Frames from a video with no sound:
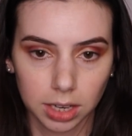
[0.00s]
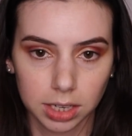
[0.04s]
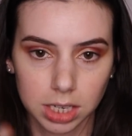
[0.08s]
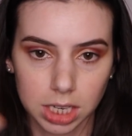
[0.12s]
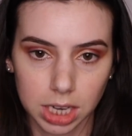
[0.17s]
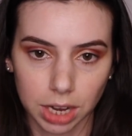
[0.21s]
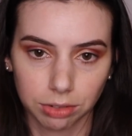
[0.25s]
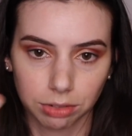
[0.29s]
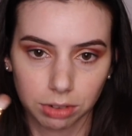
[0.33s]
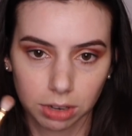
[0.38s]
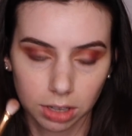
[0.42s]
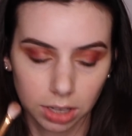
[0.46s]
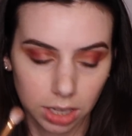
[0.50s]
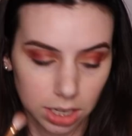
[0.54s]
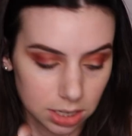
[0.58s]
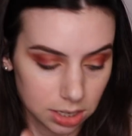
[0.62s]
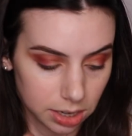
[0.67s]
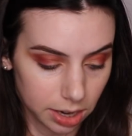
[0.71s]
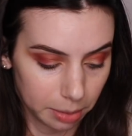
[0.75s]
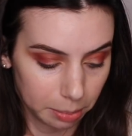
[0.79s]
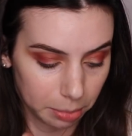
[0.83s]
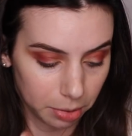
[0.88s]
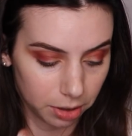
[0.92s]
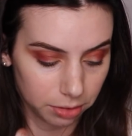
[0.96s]
Definitely
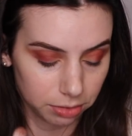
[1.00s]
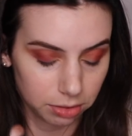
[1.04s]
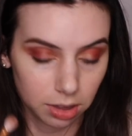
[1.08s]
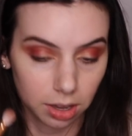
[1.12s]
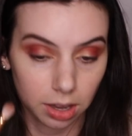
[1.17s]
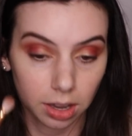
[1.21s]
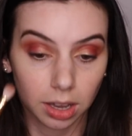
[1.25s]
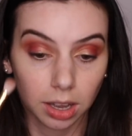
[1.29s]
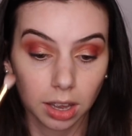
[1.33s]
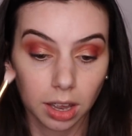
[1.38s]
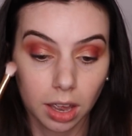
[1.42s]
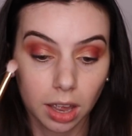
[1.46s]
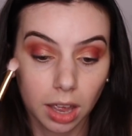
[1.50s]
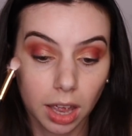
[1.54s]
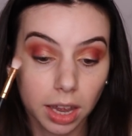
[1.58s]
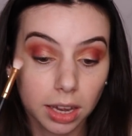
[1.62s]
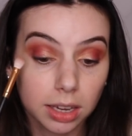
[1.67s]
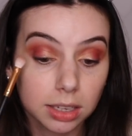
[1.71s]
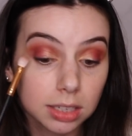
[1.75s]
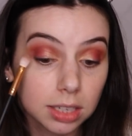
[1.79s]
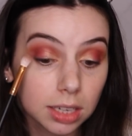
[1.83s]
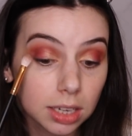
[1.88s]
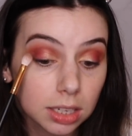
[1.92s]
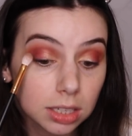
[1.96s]
tap off the
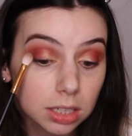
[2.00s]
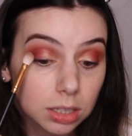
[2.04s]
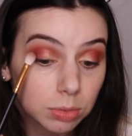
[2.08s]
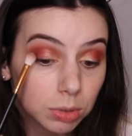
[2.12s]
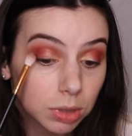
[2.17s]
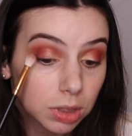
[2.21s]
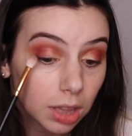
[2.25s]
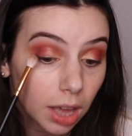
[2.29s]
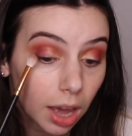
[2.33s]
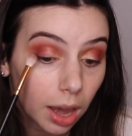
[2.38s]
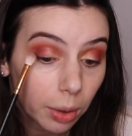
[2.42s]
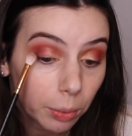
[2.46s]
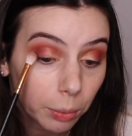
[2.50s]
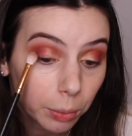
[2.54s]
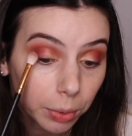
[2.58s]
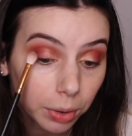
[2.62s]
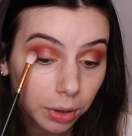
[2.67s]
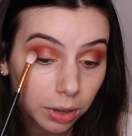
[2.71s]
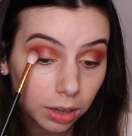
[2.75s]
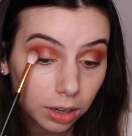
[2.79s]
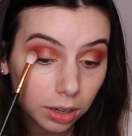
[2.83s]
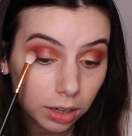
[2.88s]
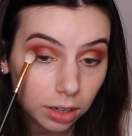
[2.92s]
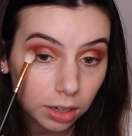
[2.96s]
excess with that
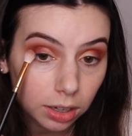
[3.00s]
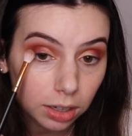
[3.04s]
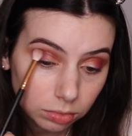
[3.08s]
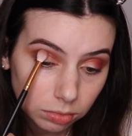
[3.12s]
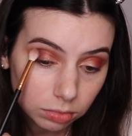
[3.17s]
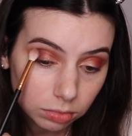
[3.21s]
one.